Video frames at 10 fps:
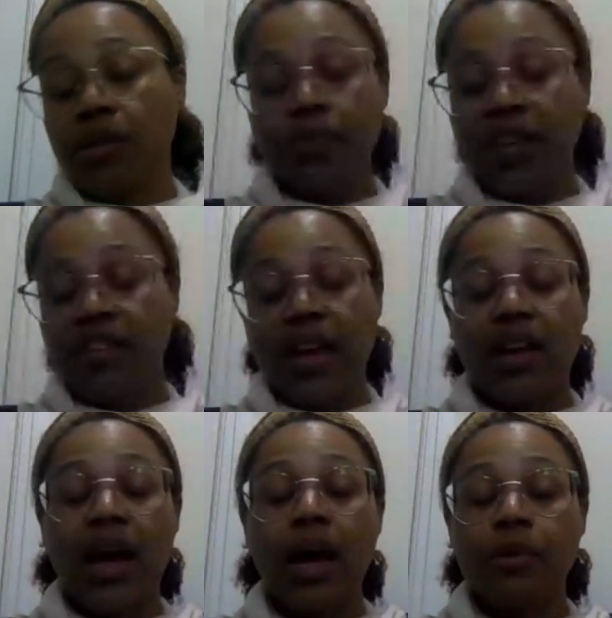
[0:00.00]
because they
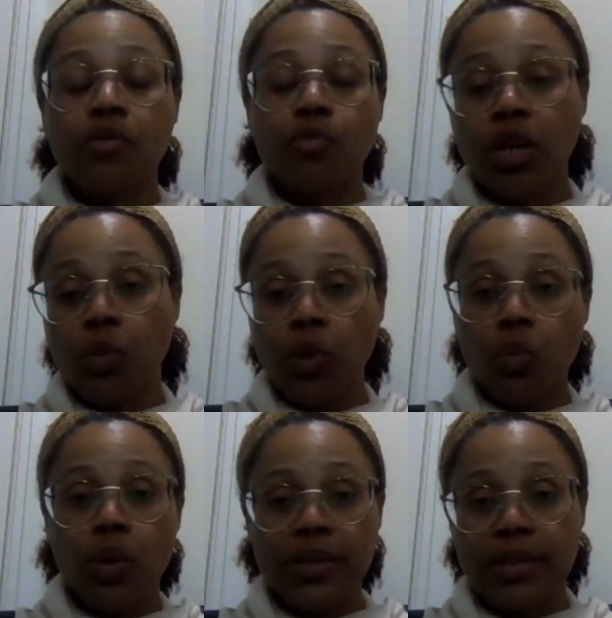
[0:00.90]
had a habit of working
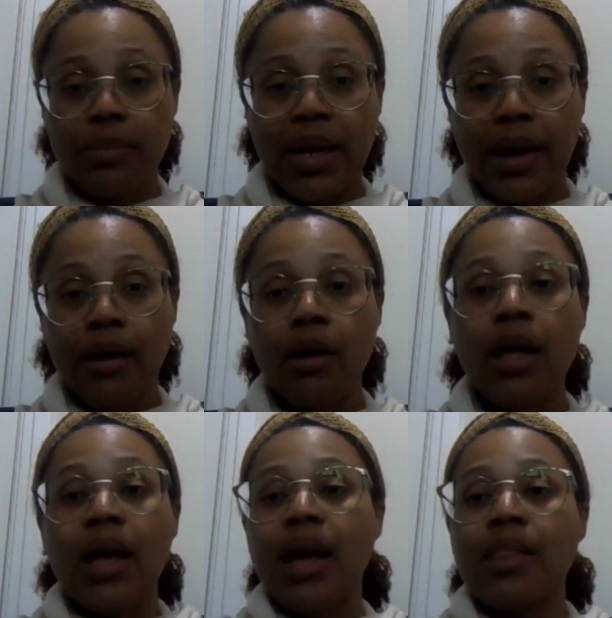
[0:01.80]
with one supplier
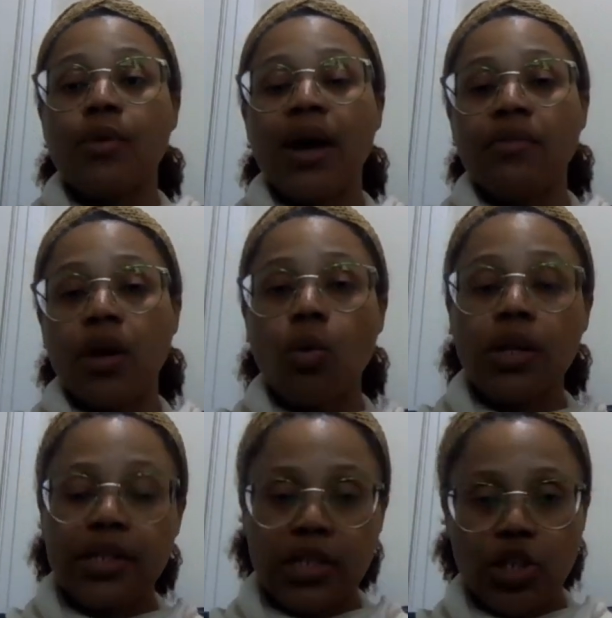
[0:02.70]
and they were having
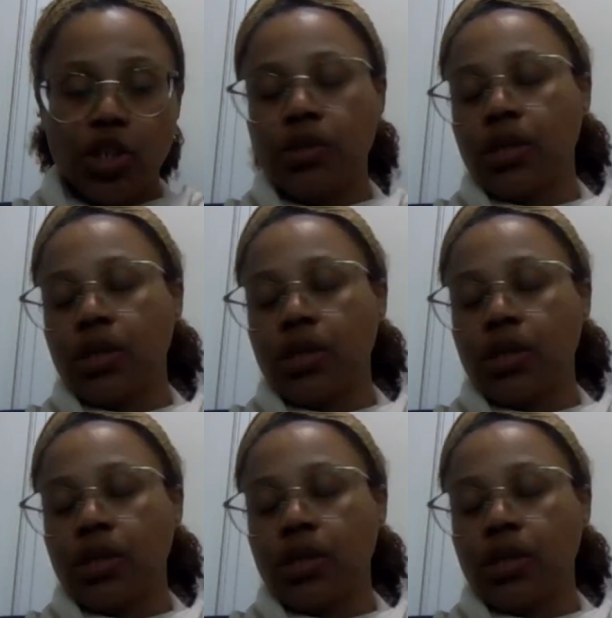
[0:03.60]
quality issues.